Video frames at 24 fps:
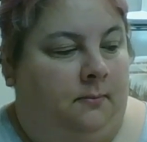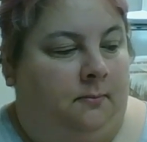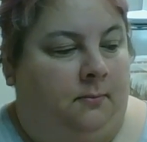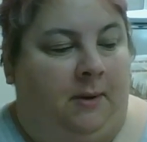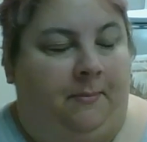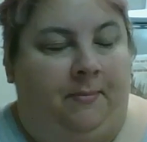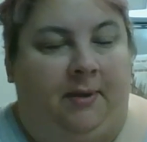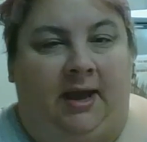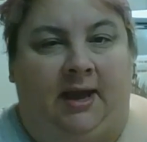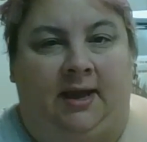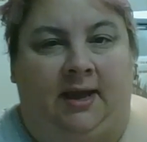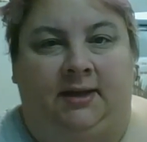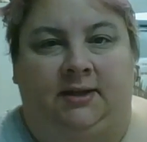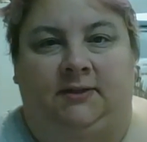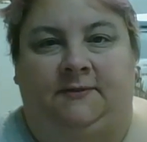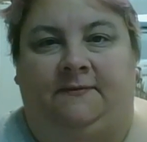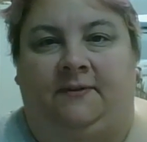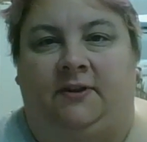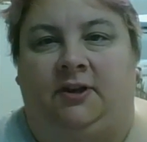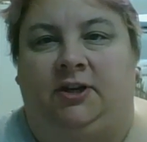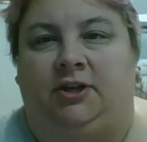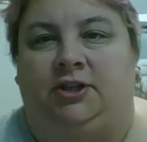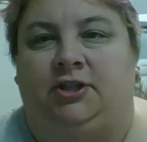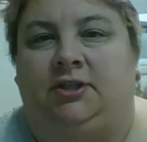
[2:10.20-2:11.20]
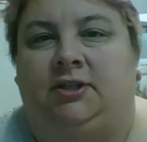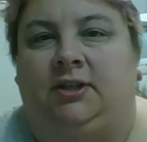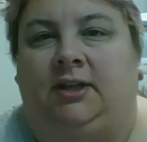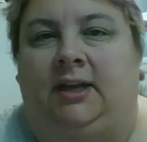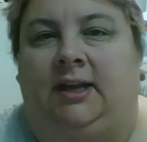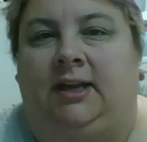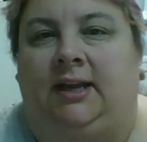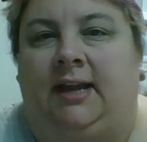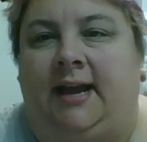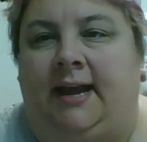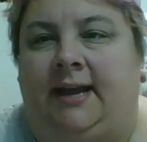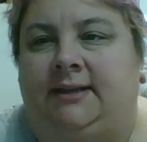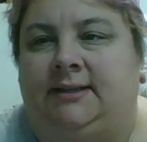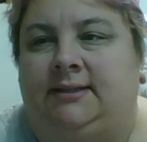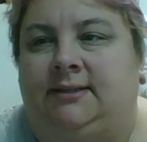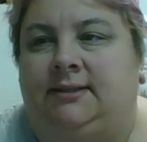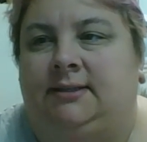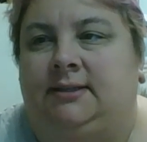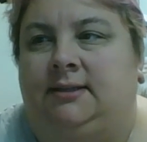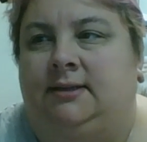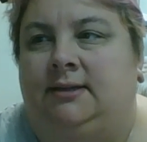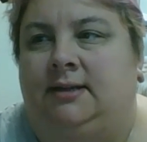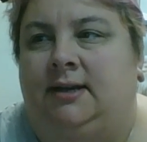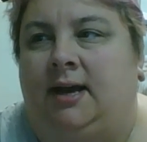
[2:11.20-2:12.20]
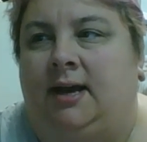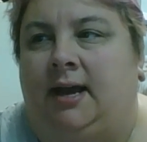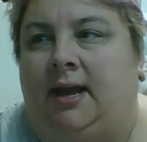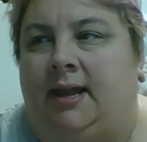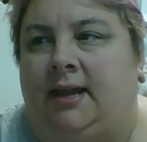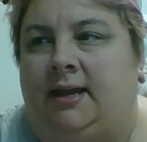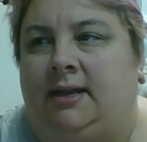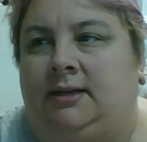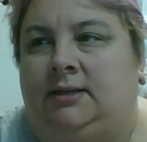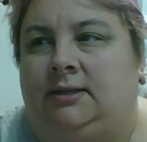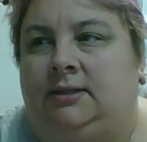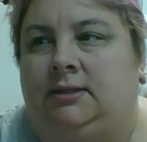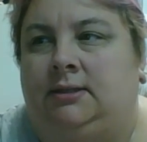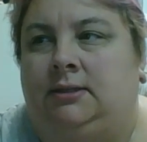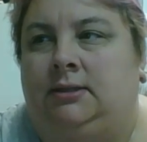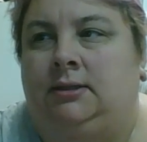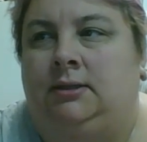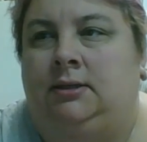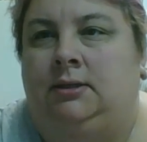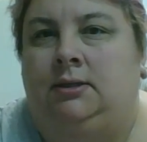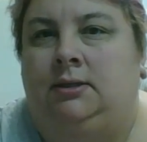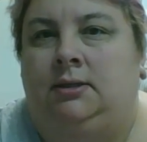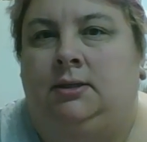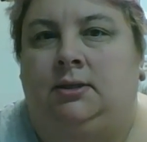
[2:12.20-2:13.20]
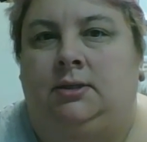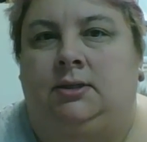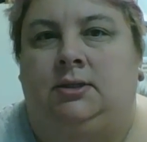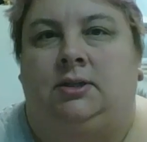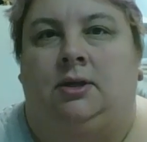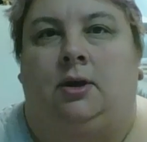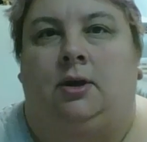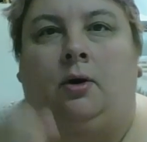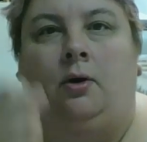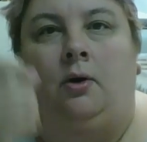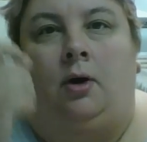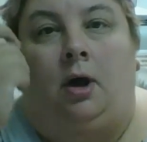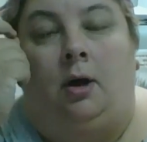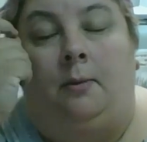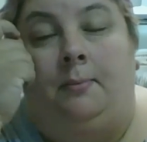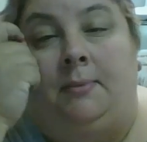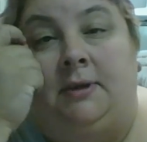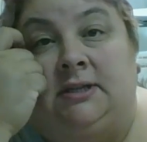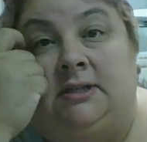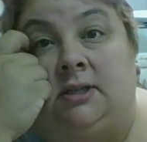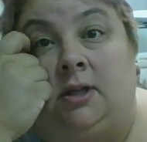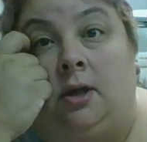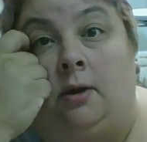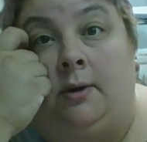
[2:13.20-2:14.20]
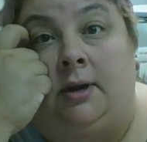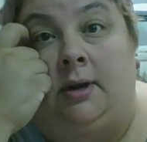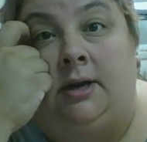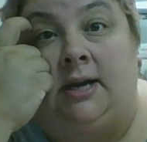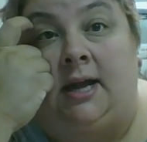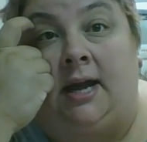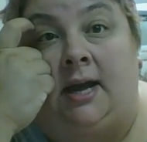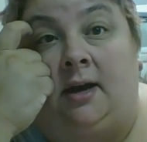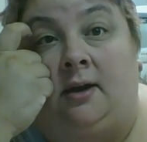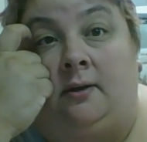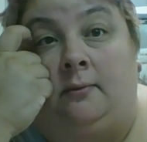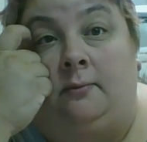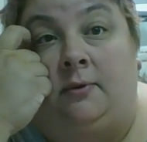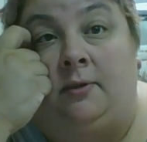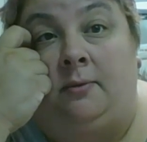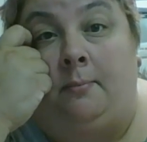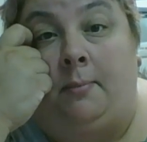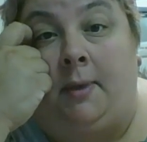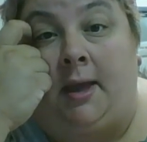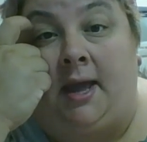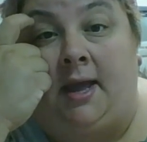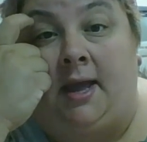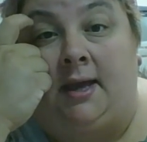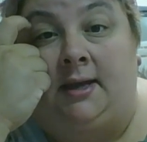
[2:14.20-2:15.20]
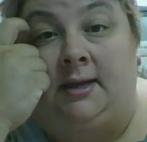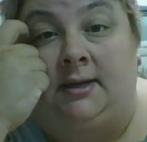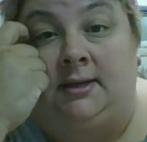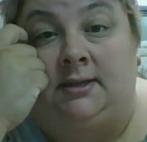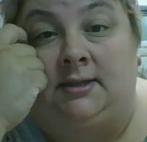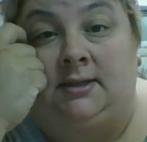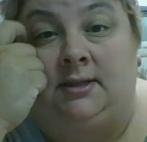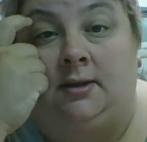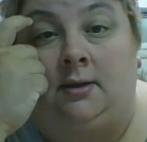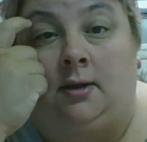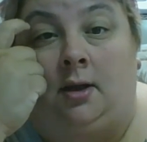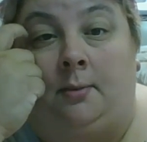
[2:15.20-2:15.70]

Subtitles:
bands finished last night, so I'll be slowing down with bands.